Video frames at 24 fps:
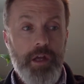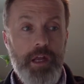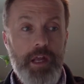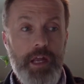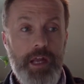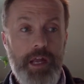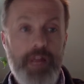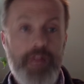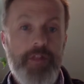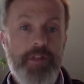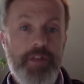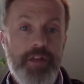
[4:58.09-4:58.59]

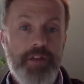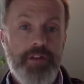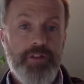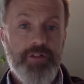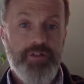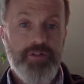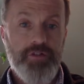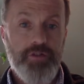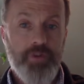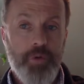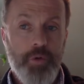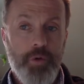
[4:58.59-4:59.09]
In this
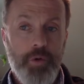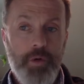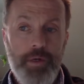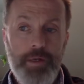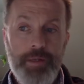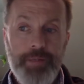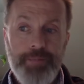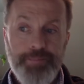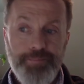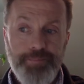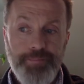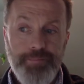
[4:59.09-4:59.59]

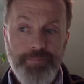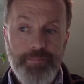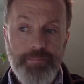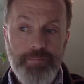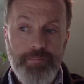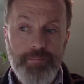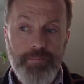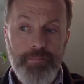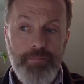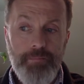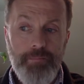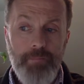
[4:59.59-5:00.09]
story,
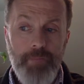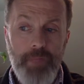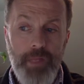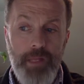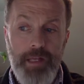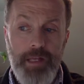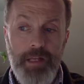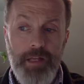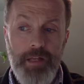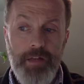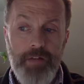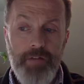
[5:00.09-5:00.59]

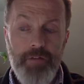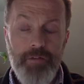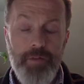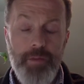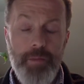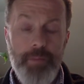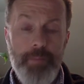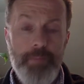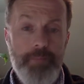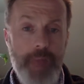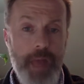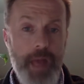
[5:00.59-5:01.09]
it is the
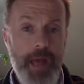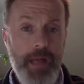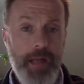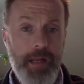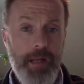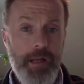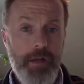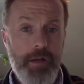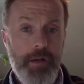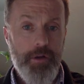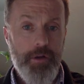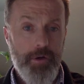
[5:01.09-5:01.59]

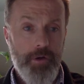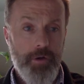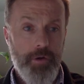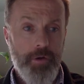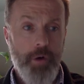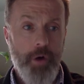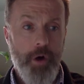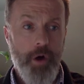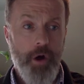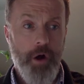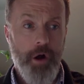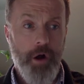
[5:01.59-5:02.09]
men
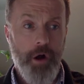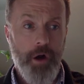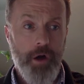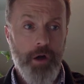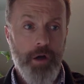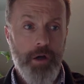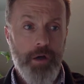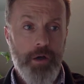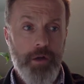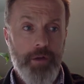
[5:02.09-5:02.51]
who are